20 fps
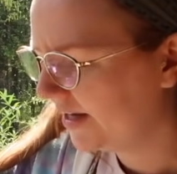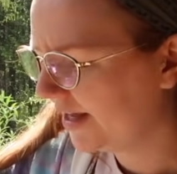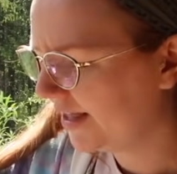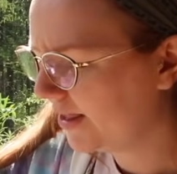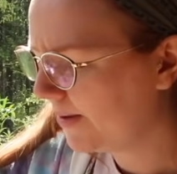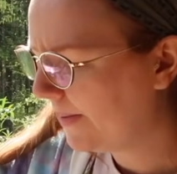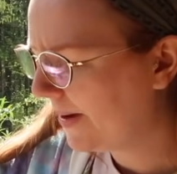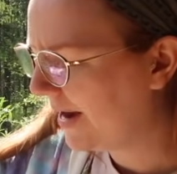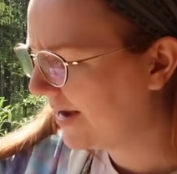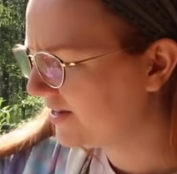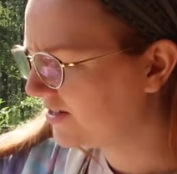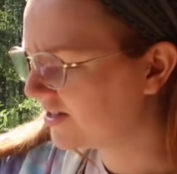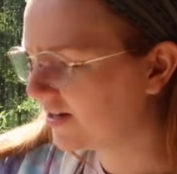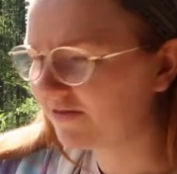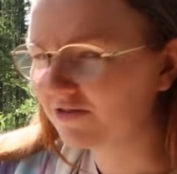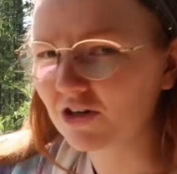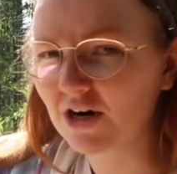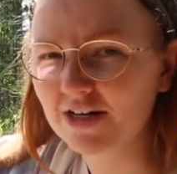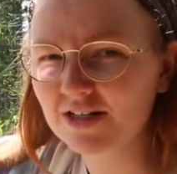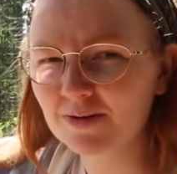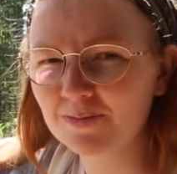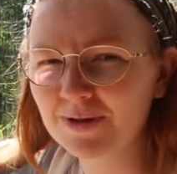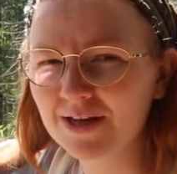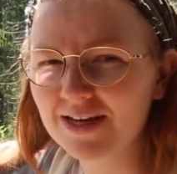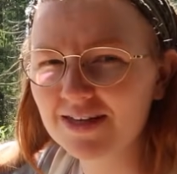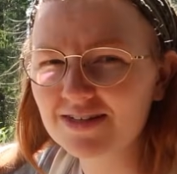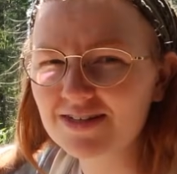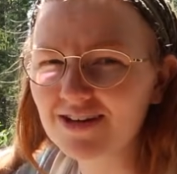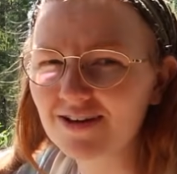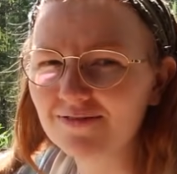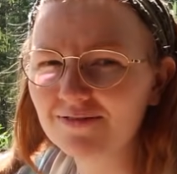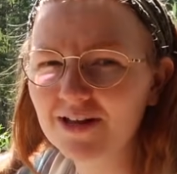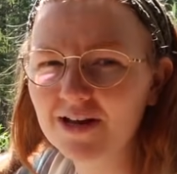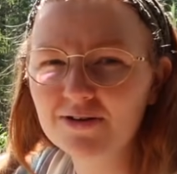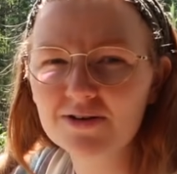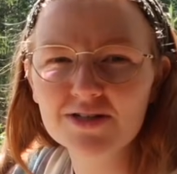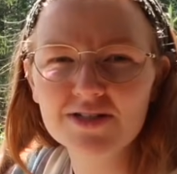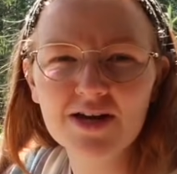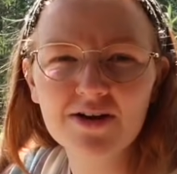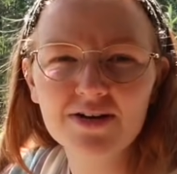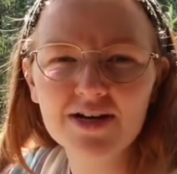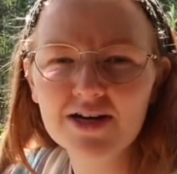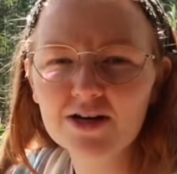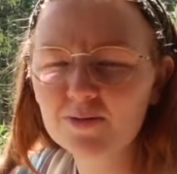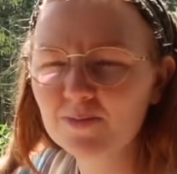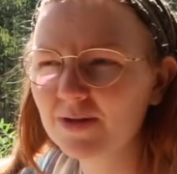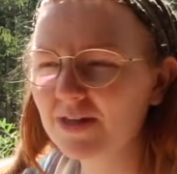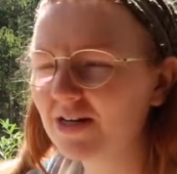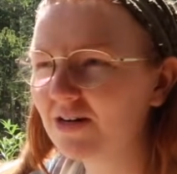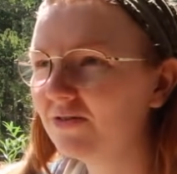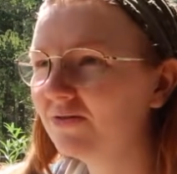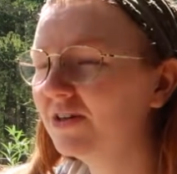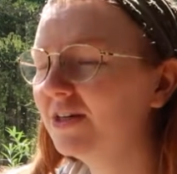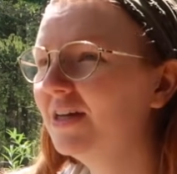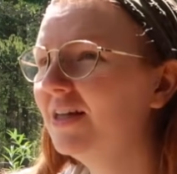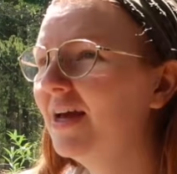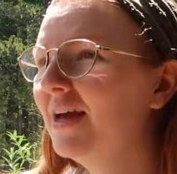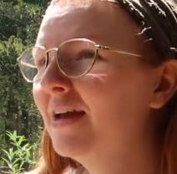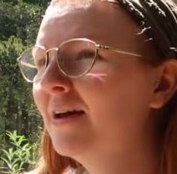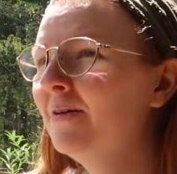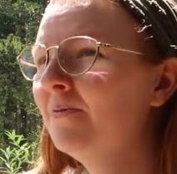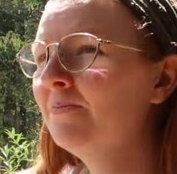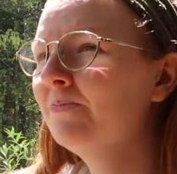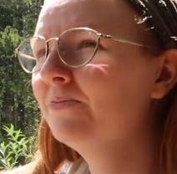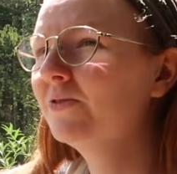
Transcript: In the past, I've tried to plant sunflowers out here, but they don't really like